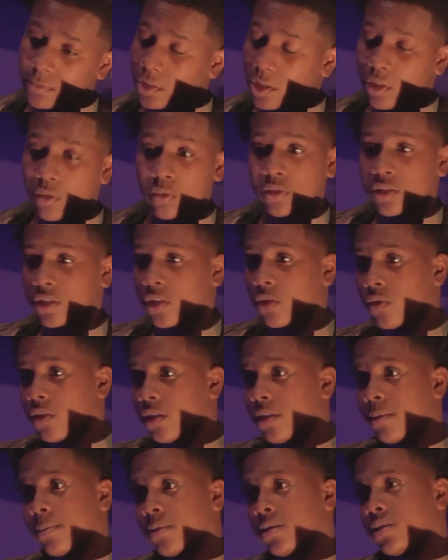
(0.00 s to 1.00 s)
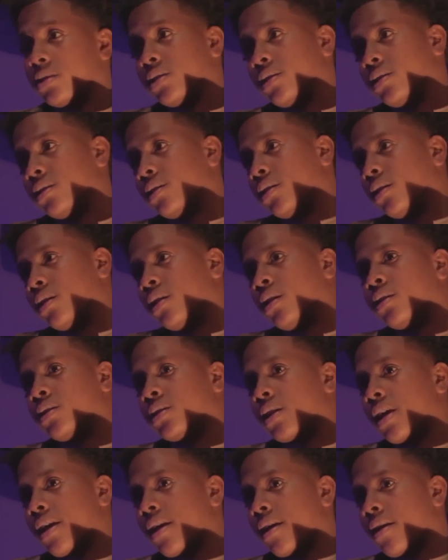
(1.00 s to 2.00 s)
It was so limited at the
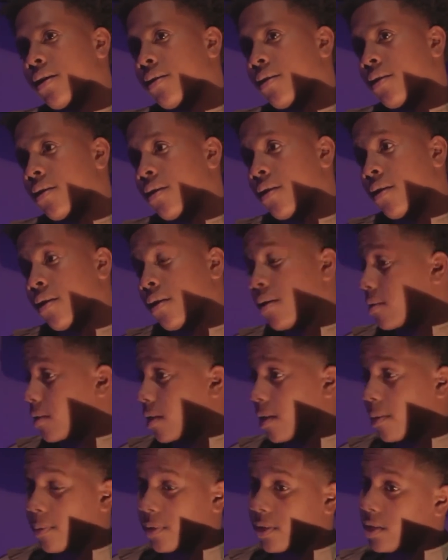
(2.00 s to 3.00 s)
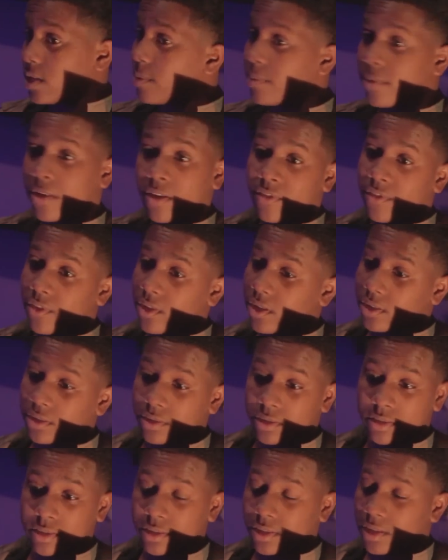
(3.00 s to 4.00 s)
time. But that
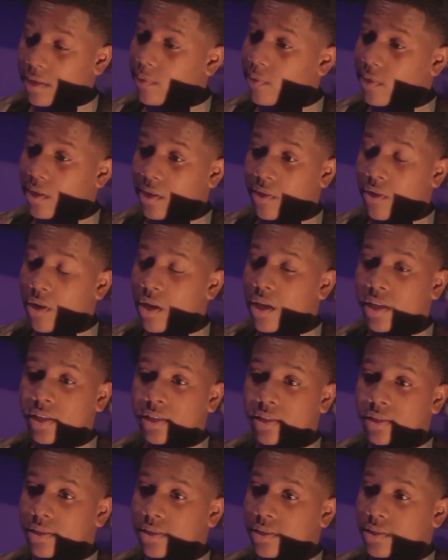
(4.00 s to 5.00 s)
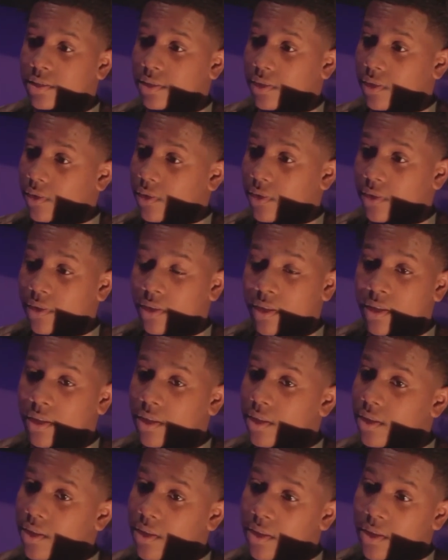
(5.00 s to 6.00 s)
motherfucker, they went crazy. So,
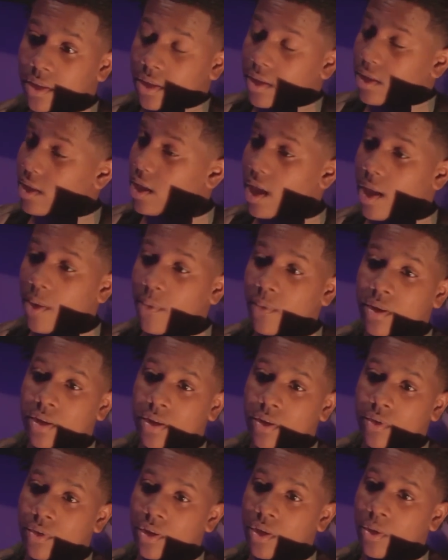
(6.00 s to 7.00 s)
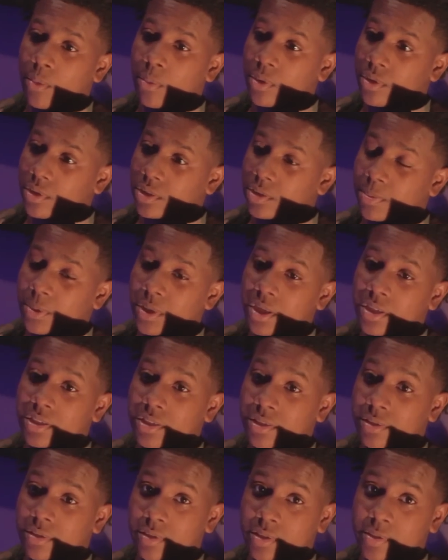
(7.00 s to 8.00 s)
I really don't know. But
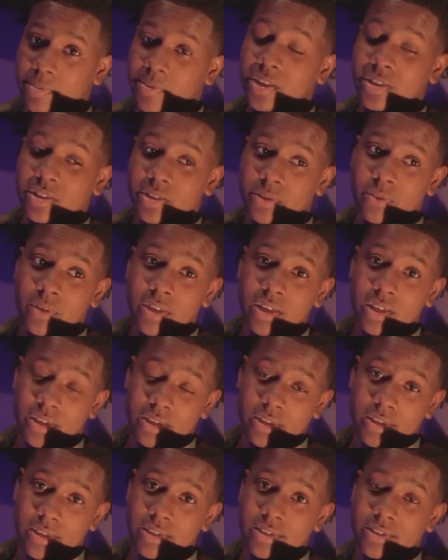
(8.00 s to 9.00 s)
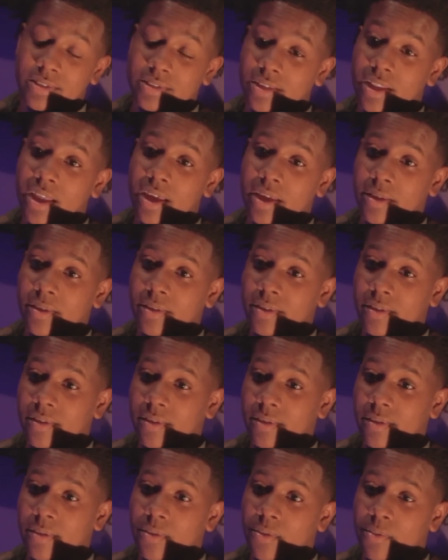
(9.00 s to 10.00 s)
Special really is, like,
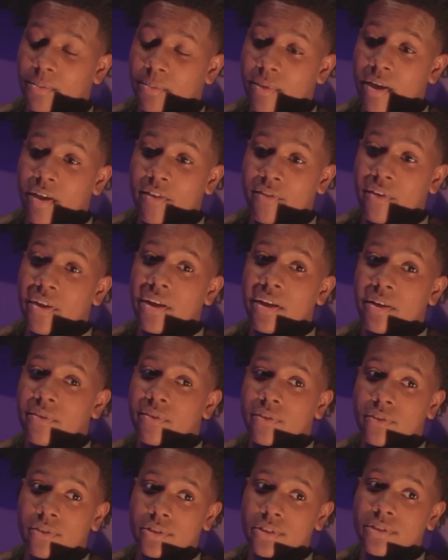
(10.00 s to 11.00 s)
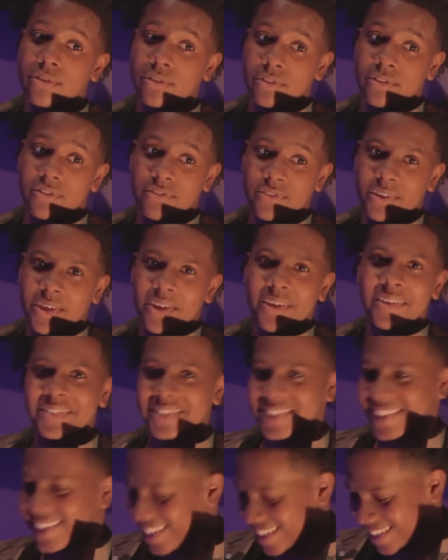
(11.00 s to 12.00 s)
my favorite, too. You feel what I'm
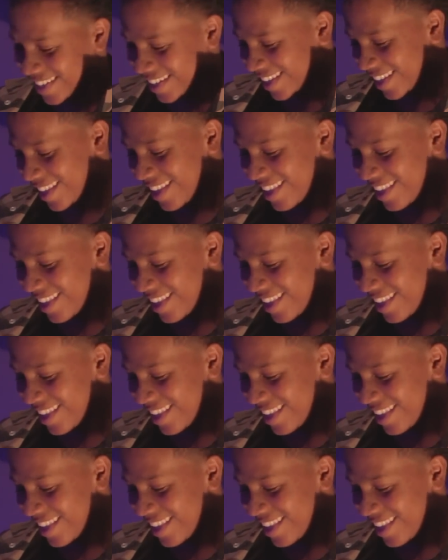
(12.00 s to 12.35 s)
saying?